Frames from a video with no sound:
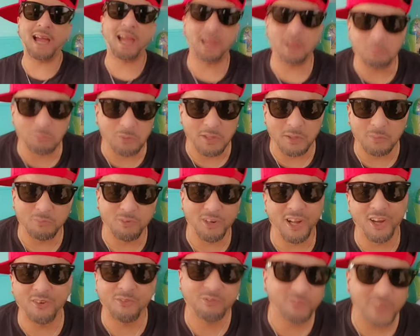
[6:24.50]
happening,
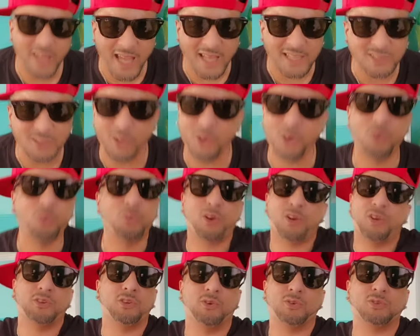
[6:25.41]
bro. Facts. The whole
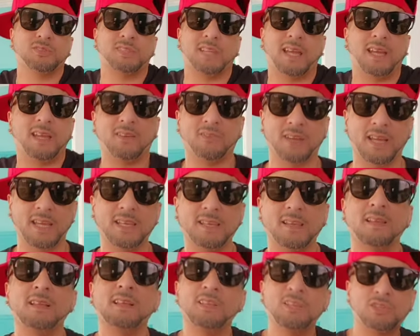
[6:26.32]
world knows that,
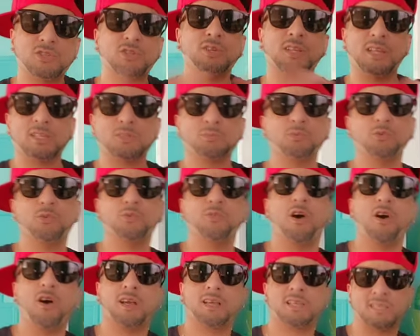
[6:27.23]
right? So let's move
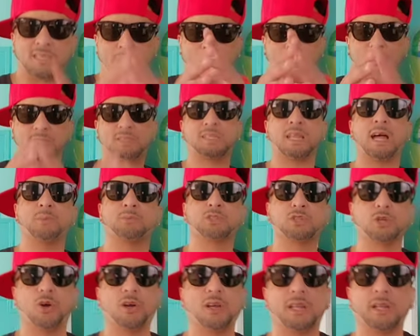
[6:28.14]
on because I'm going to stop
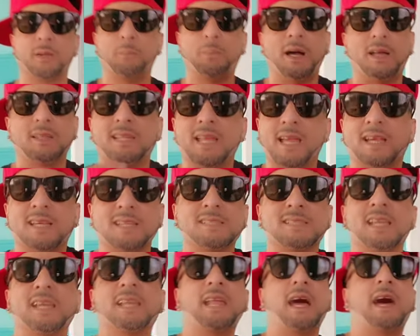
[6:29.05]
talking about that because
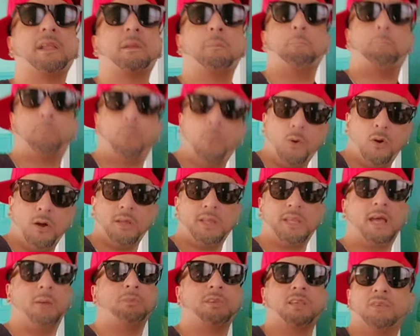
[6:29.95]
they're not
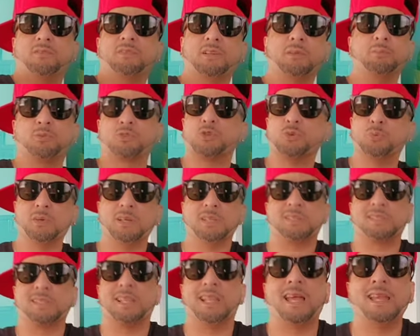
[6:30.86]
important. I'm giving them too
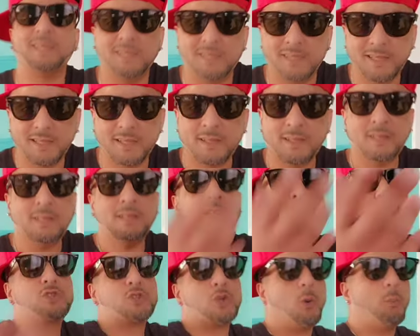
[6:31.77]
much light.
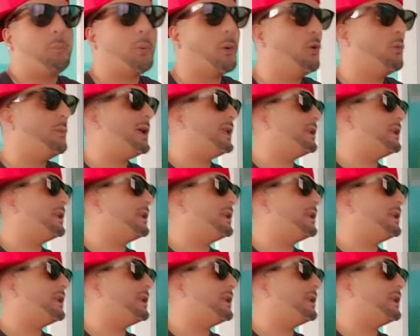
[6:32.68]
So, boom,